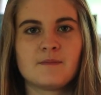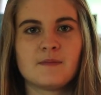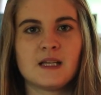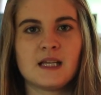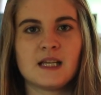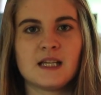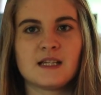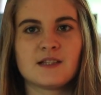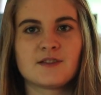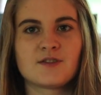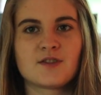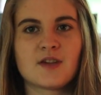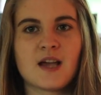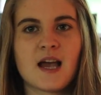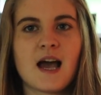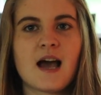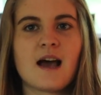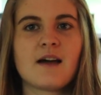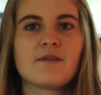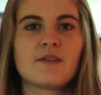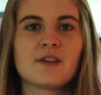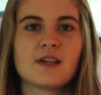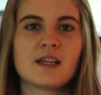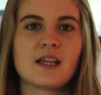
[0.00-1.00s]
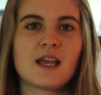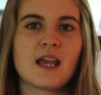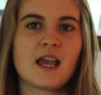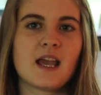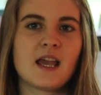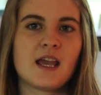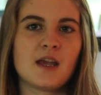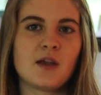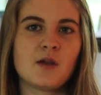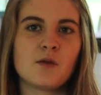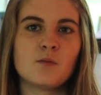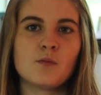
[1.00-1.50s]
is having
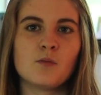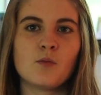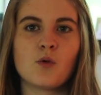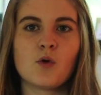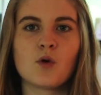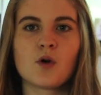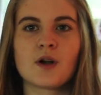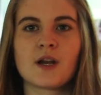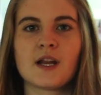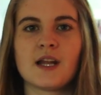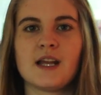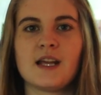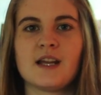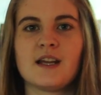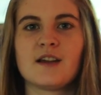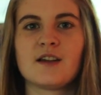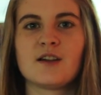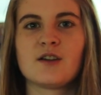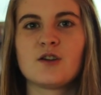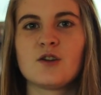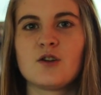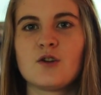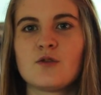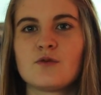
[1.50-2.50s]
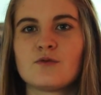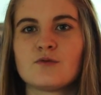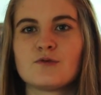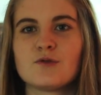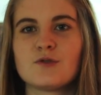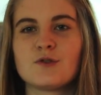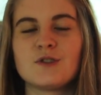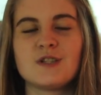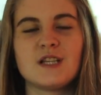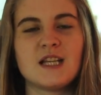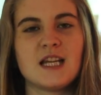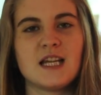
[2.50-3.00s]
a morning
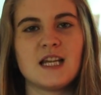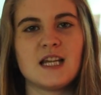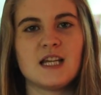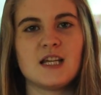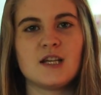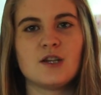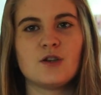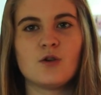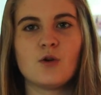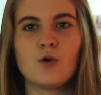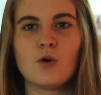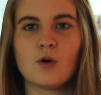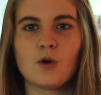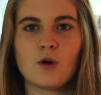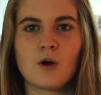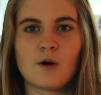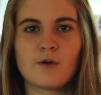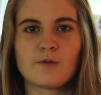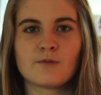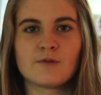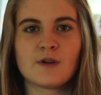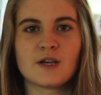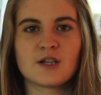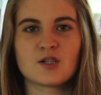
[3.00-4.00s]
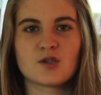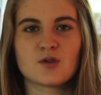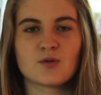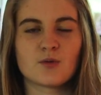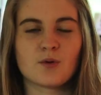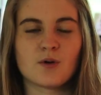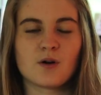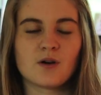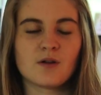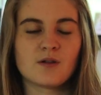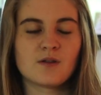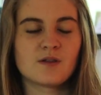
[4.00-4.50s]
routine or
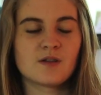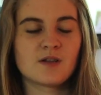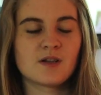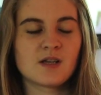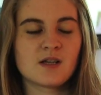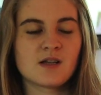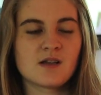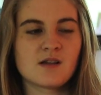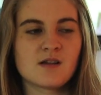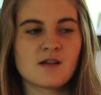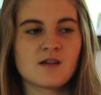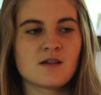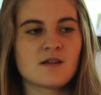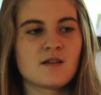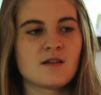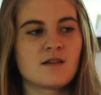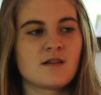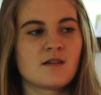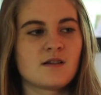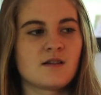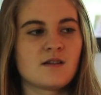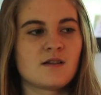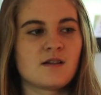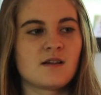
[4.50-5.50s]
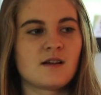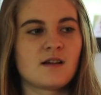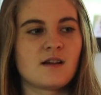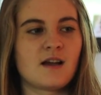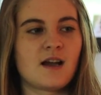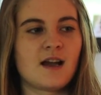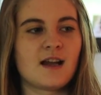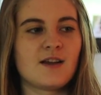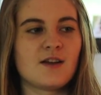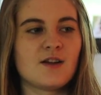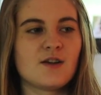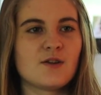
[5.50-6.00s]
ritual.
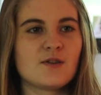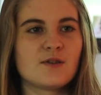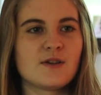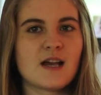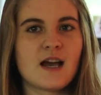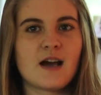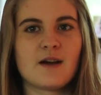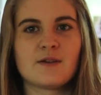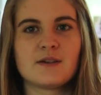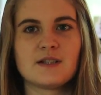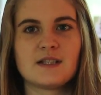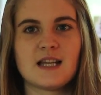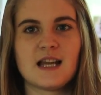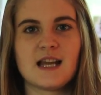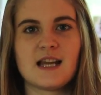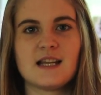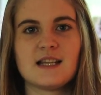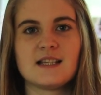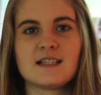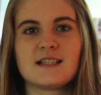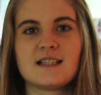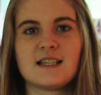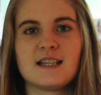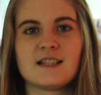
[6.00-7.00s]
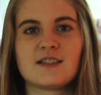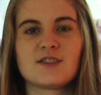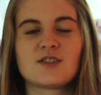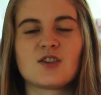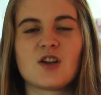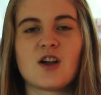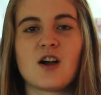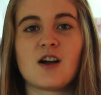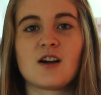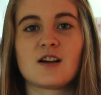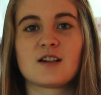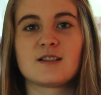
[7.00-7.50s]
I know nowadays it's
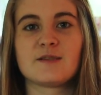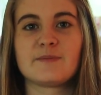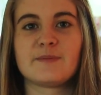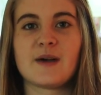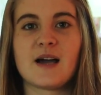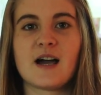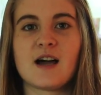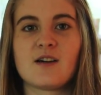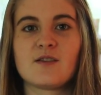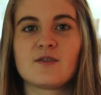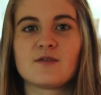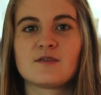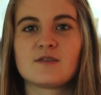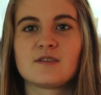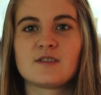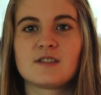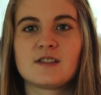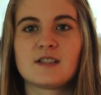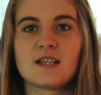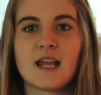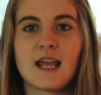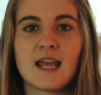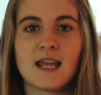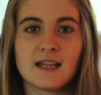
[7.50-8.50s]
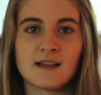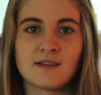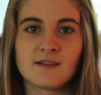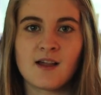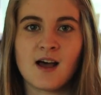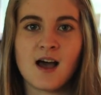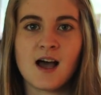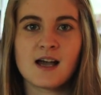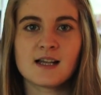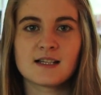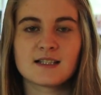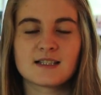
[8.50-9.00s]
talked about a
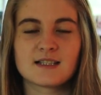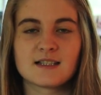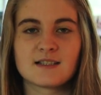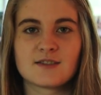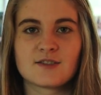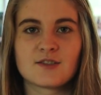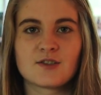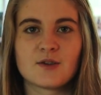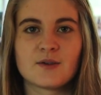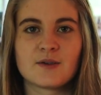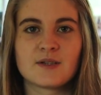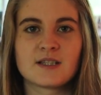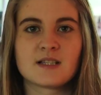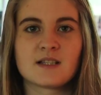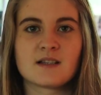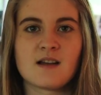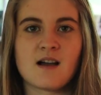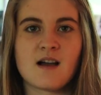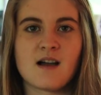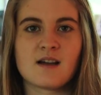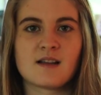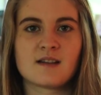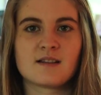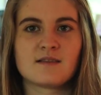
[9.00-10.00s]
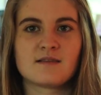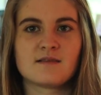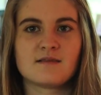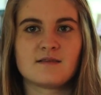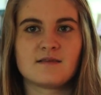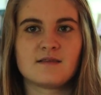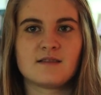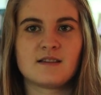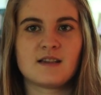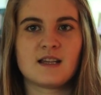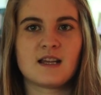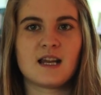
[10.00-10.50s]
lot, and so it's not
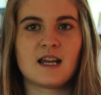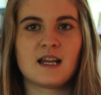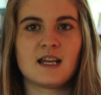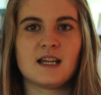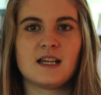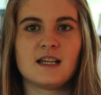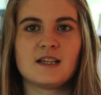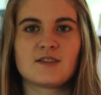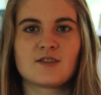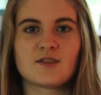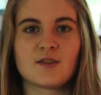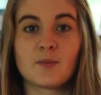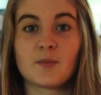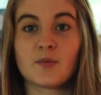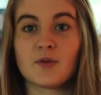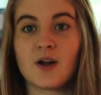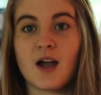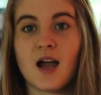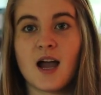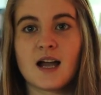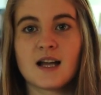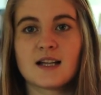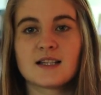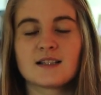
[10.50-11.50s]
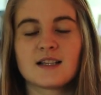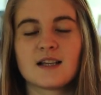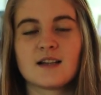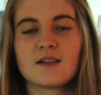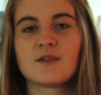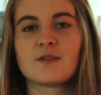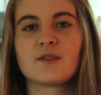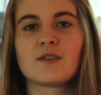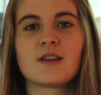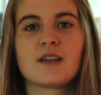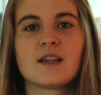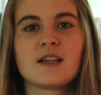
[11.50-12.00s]
any surprise, I
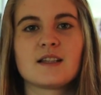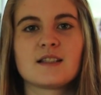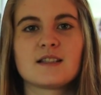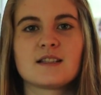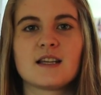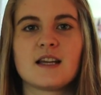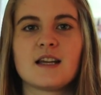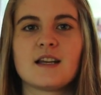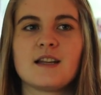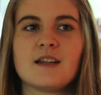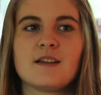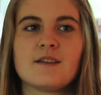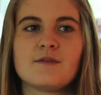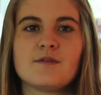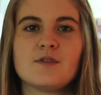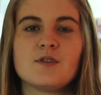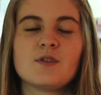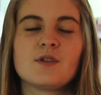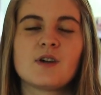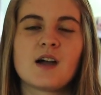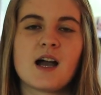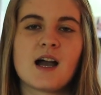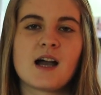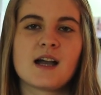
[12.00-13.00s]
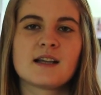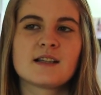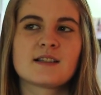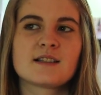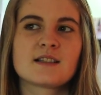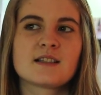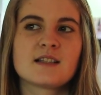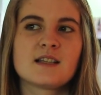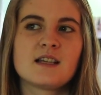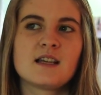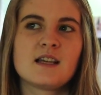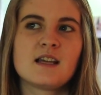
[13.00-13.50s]
don't think, to any of you guys,